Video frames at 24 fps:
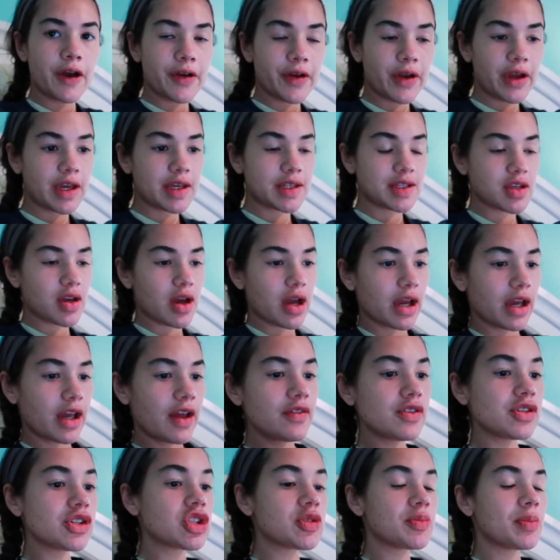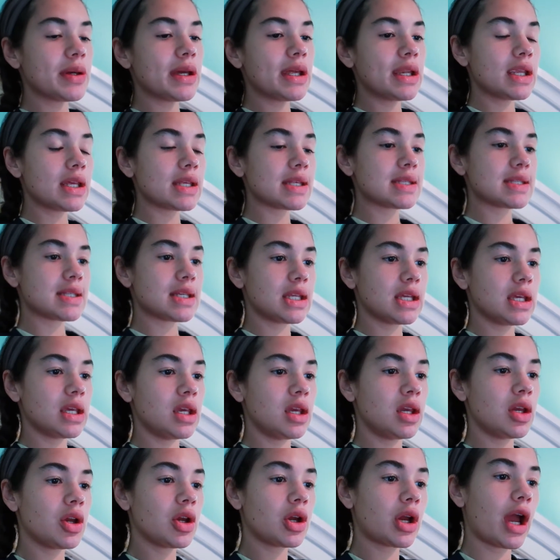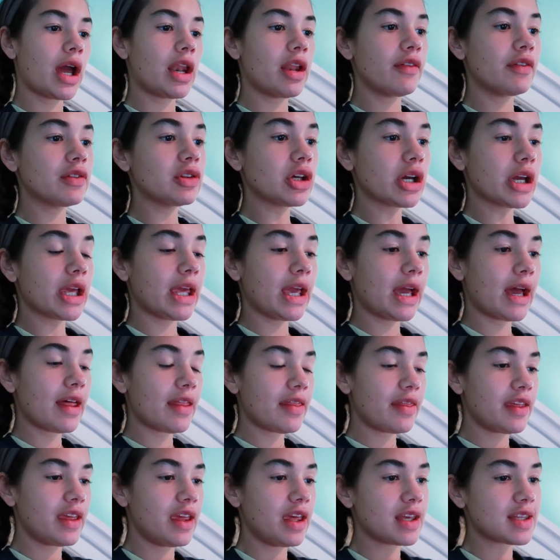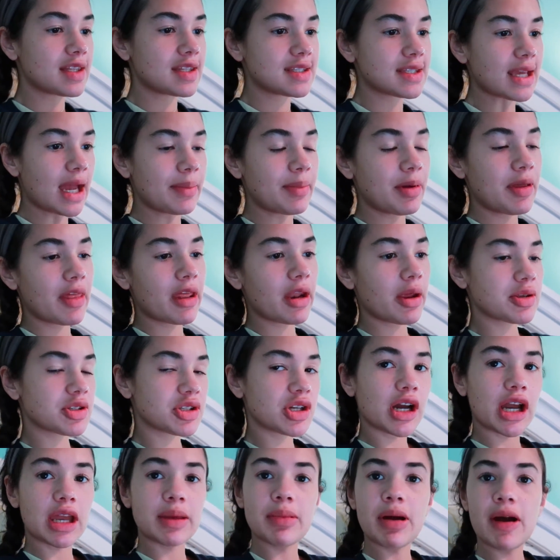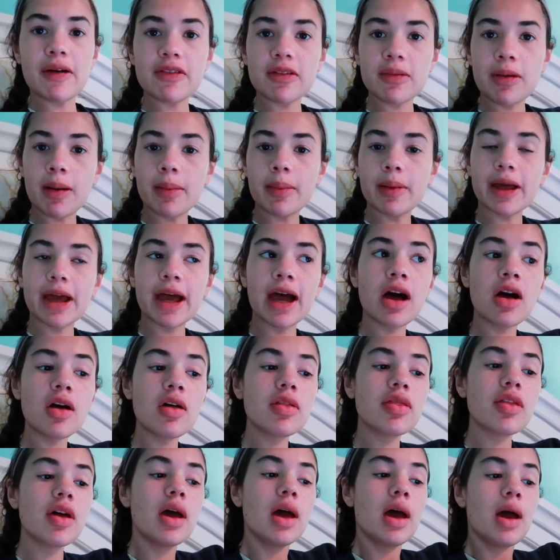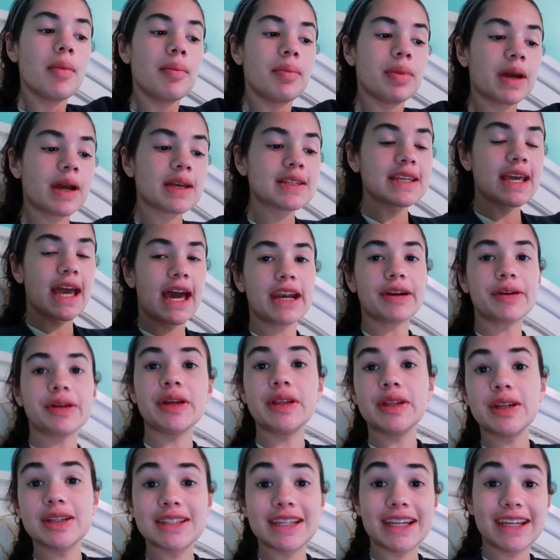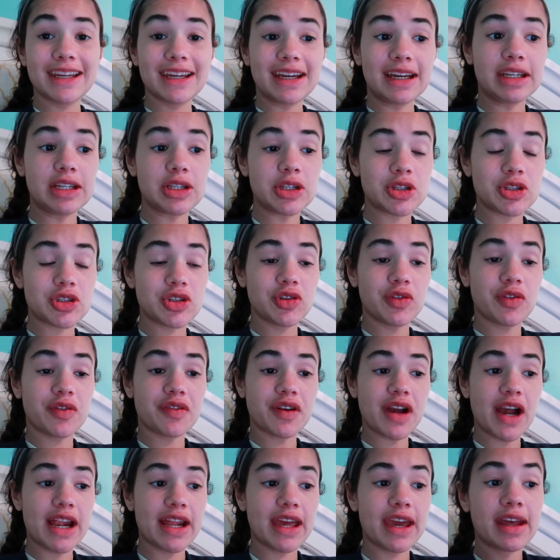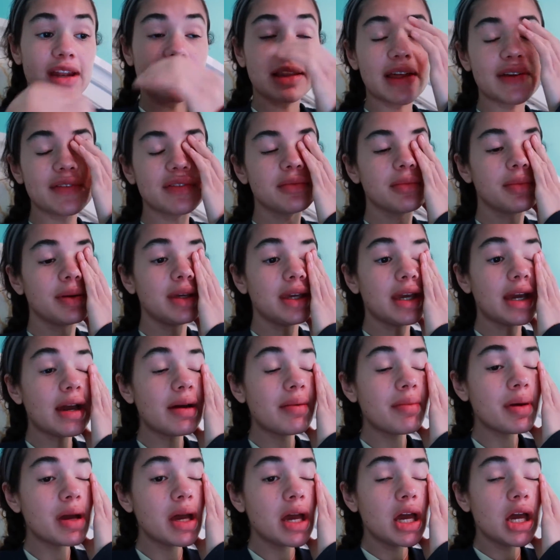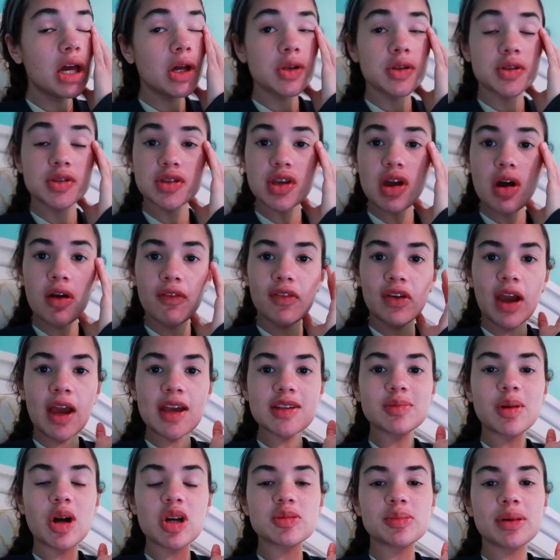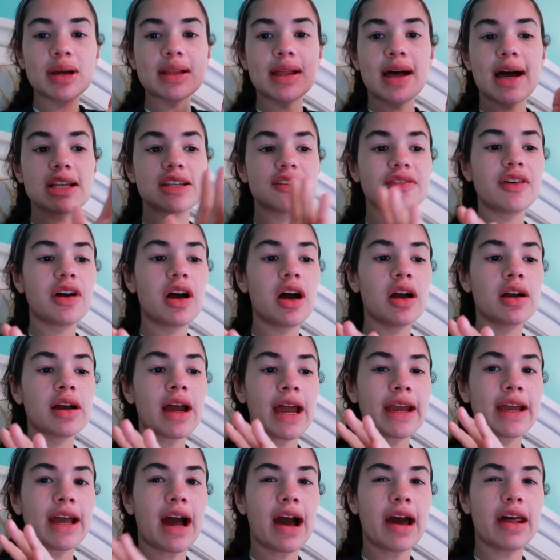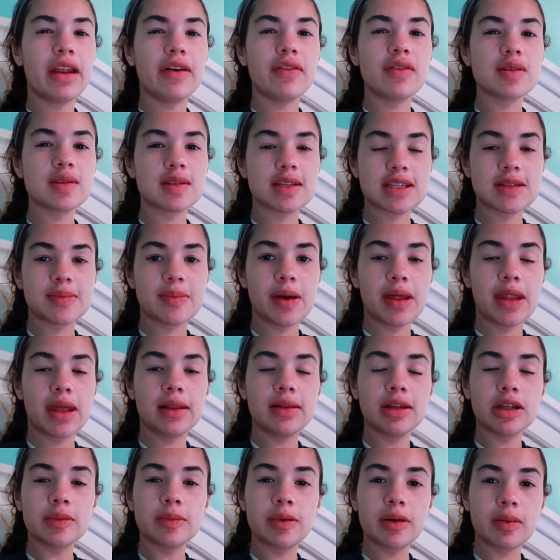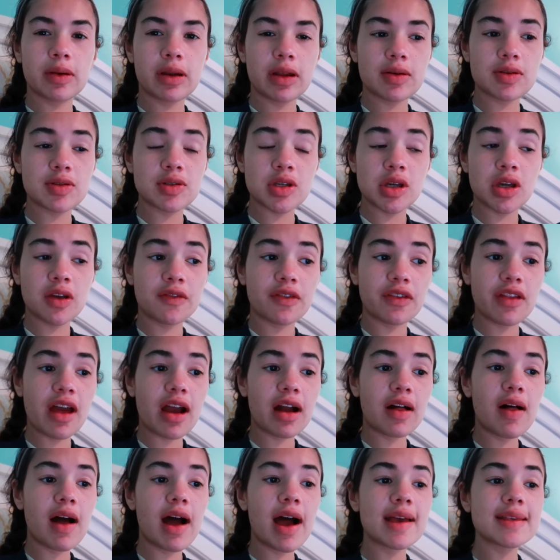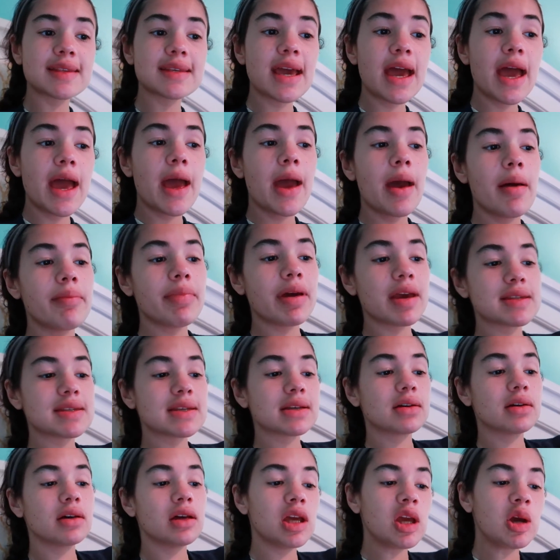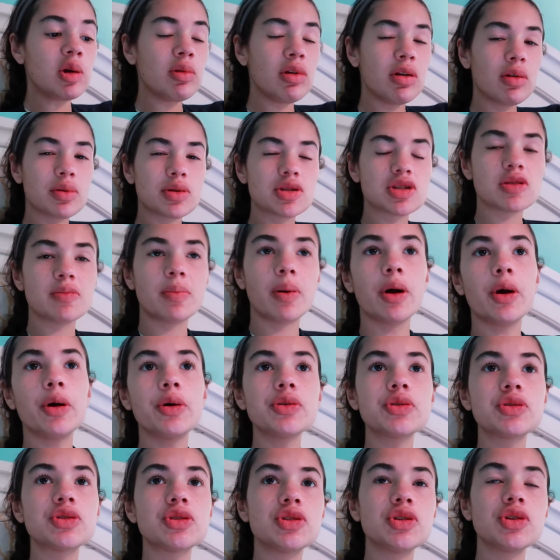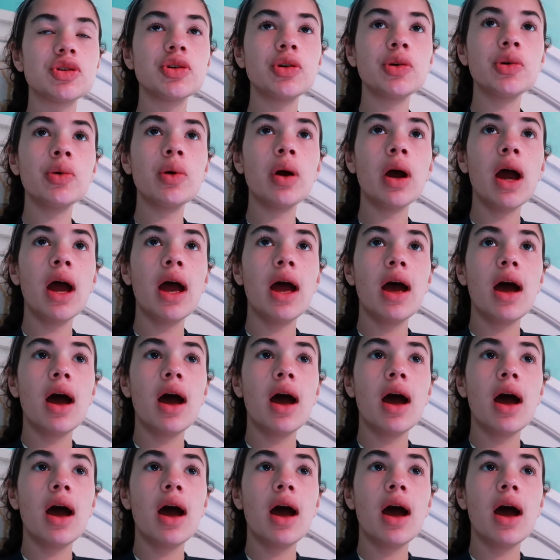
Okay, so I have just been sitting here kind of looking at the assignment that I was talking about for public health because I hadn't really looked at it yet and it's due Friday at 11 p.m. So if you guys watched my last vlog, I kind of was explaining a little bit what I was doing for that class. Basically, we were supposed to